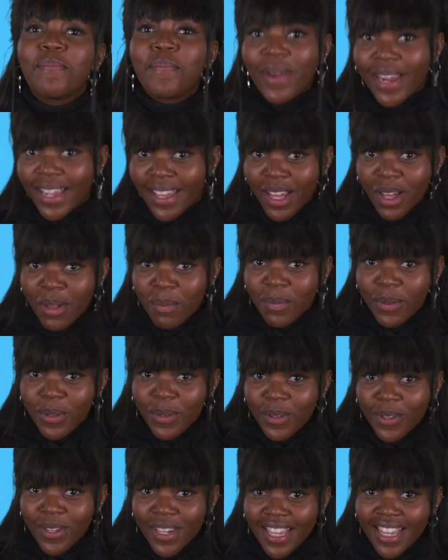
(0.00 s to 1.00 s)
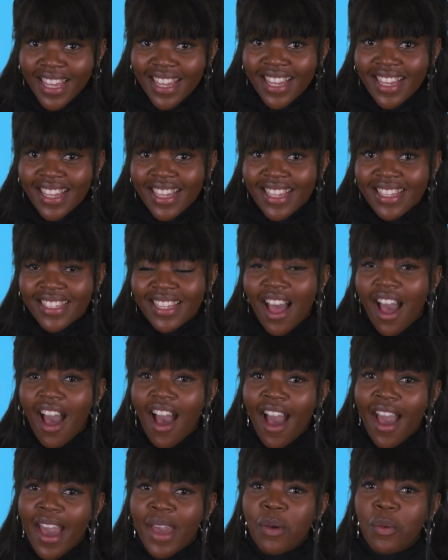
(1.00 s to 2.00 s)
Breakup Mood is
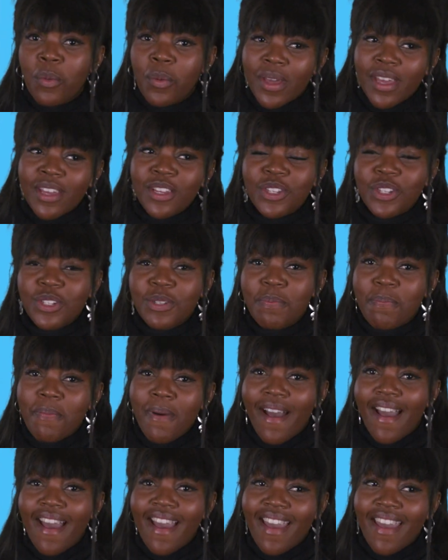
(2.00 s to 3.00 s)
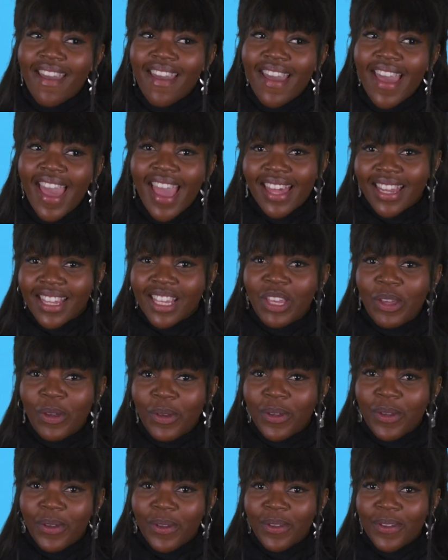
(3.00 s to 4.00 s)
I Wish by Hayley
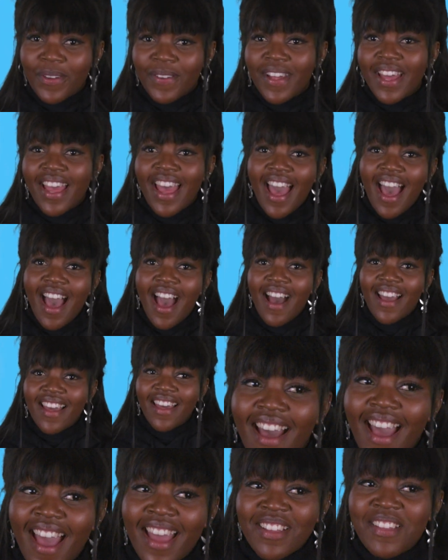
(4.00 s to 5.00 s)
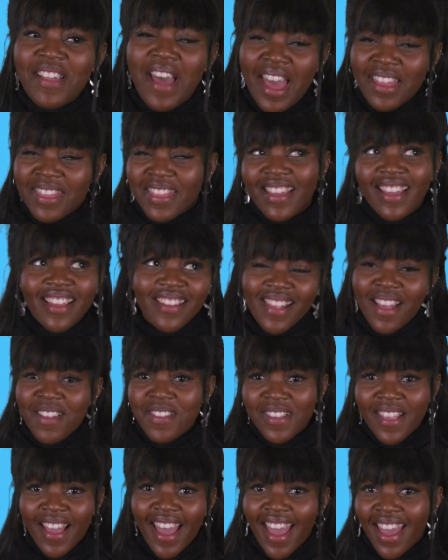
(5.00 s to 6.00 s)
Kiyoko. I think it
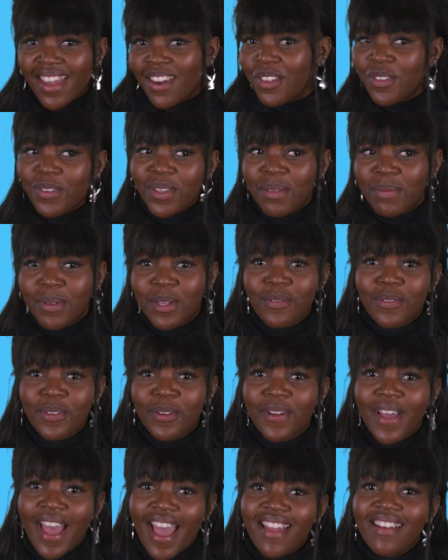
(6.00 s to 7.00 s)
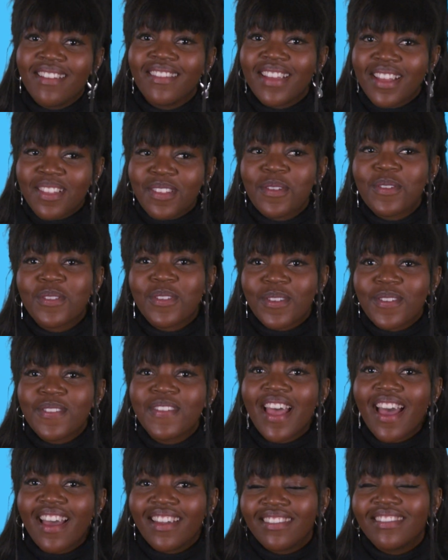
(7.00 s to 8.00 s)
sounds tight and it's really beautiful, and it's also
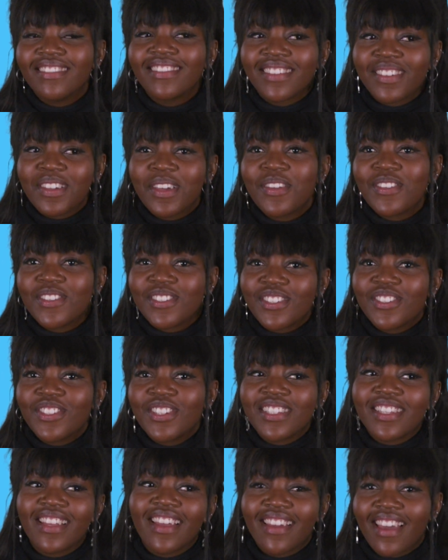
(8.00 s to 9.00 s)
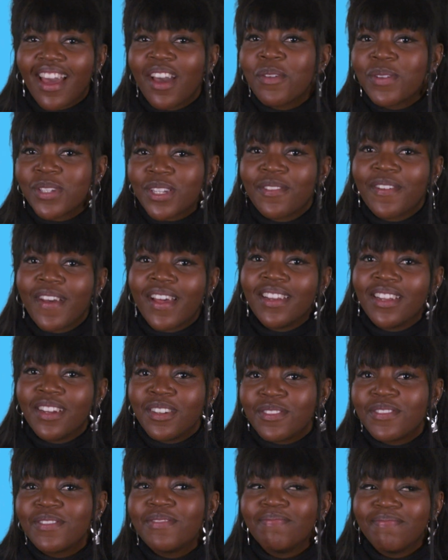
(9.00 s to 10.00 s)
sad because she's like, I wish I found
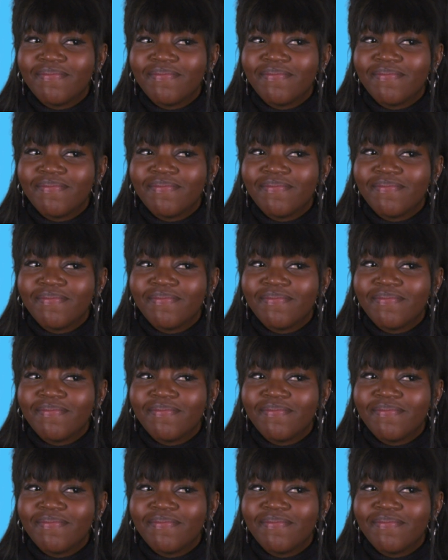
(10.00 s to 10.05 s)
love.